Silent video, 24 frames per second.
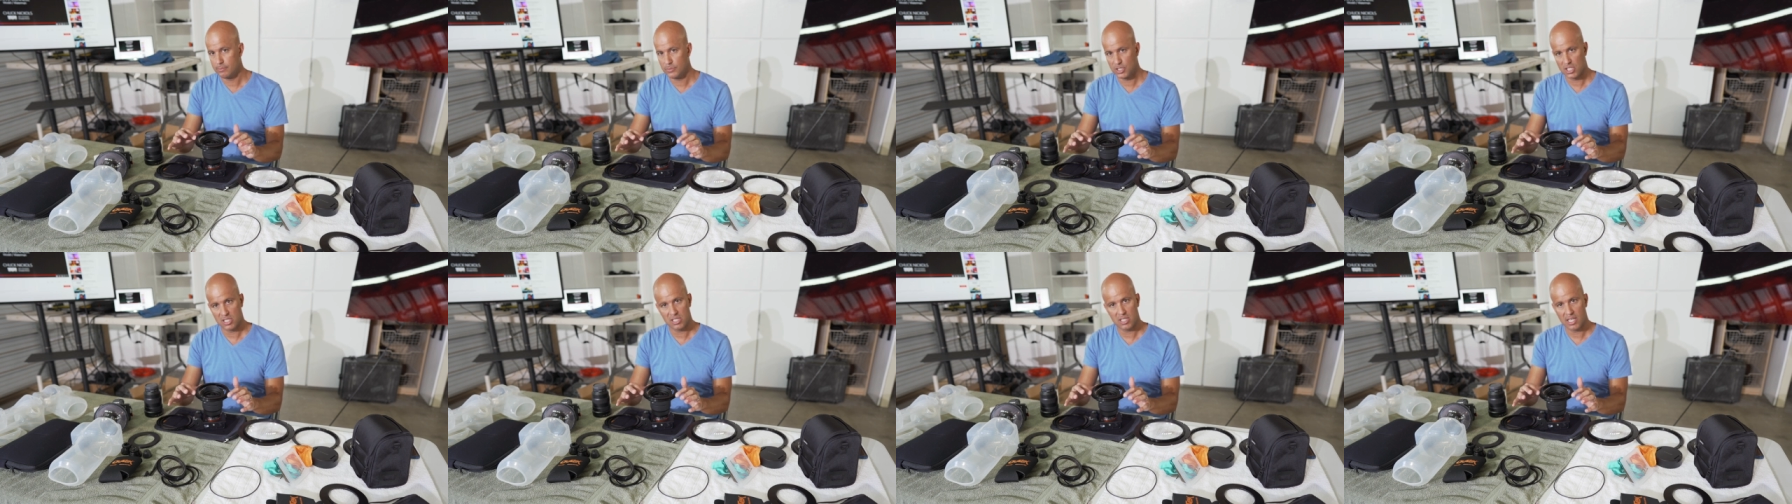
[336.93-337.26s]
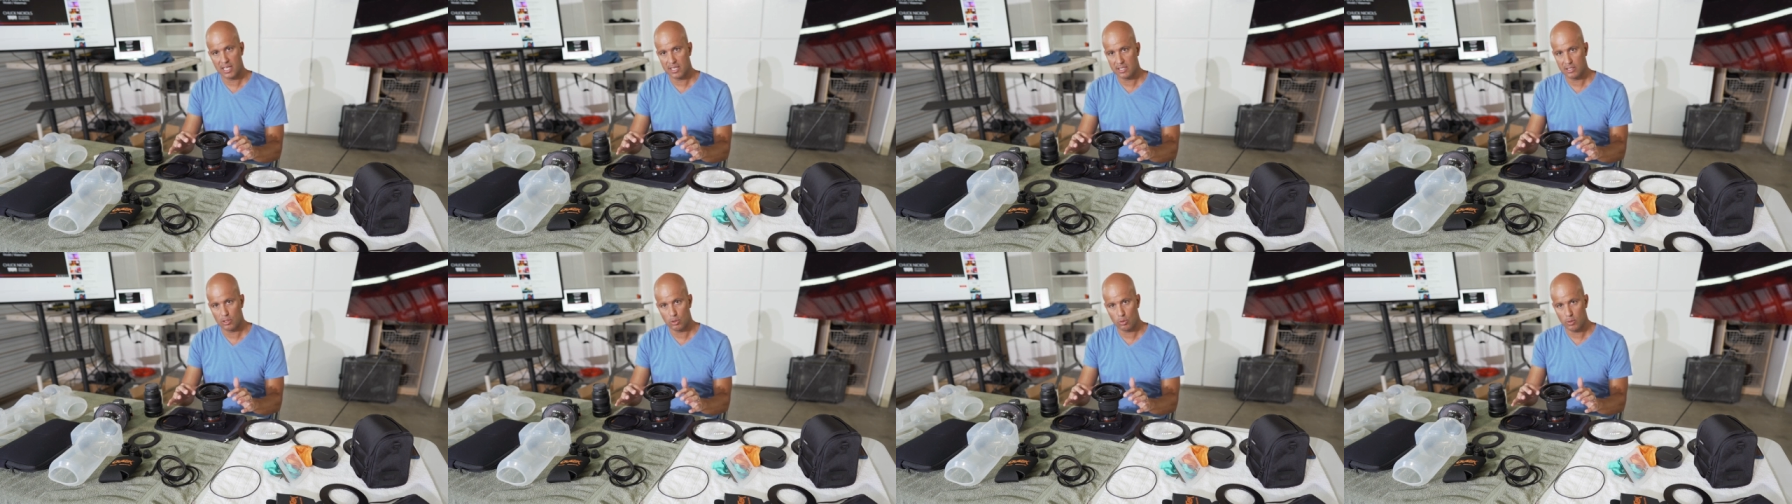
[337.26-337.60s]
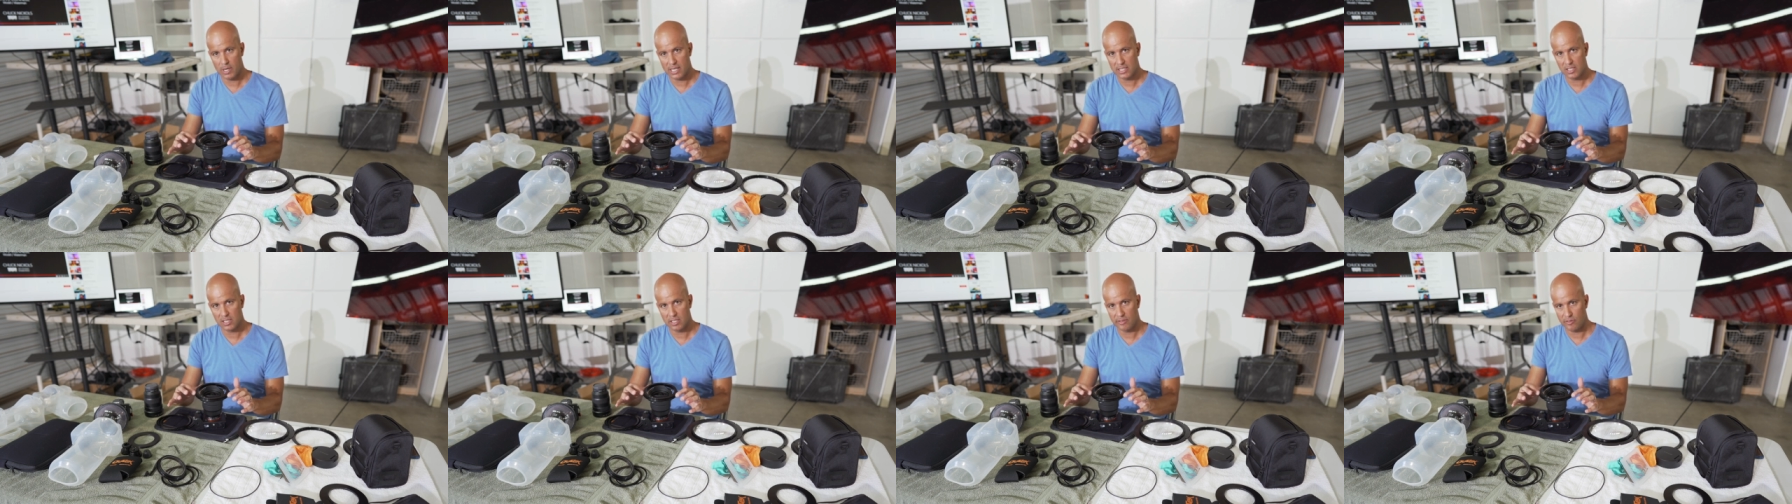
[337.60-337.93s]
just like the
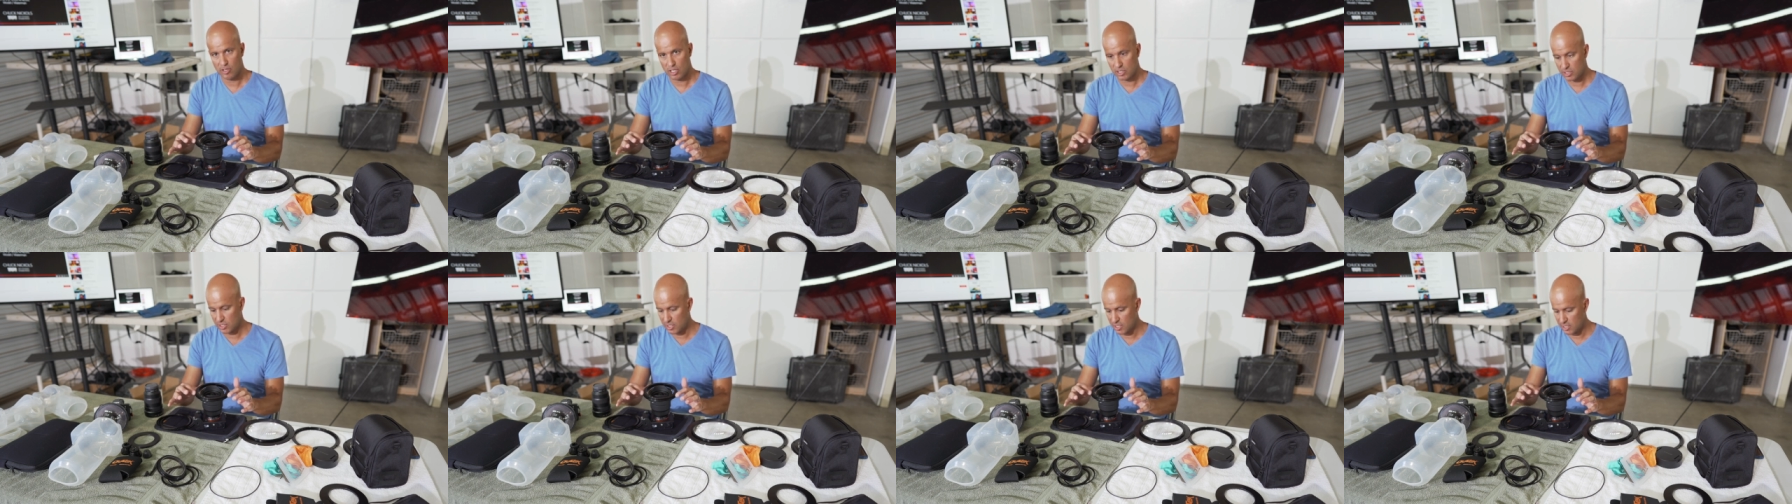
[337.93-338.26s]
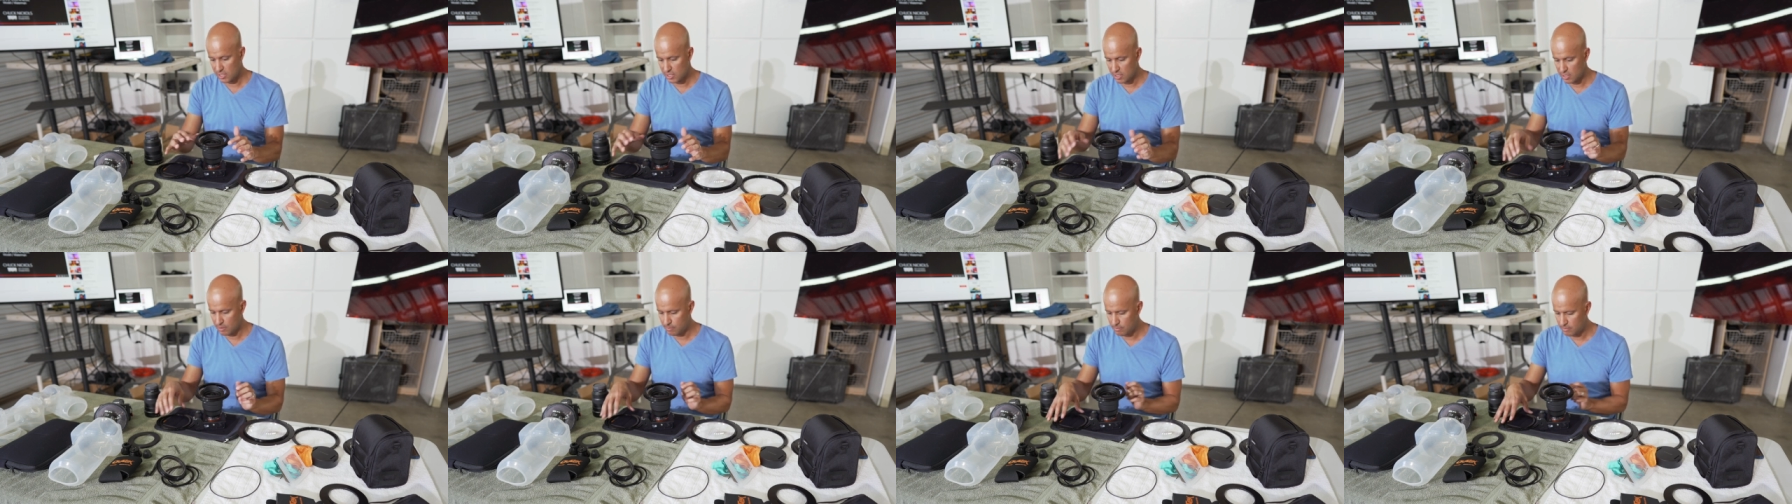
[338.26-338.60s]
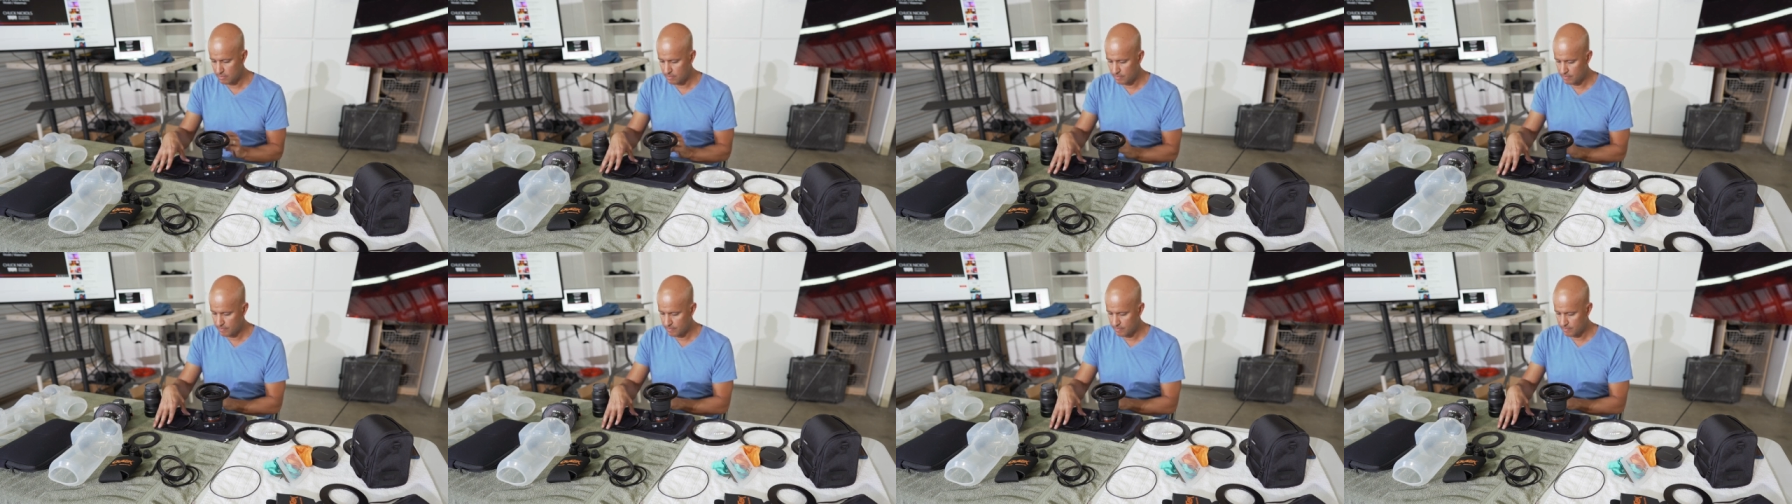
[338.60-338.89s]
rest of our system.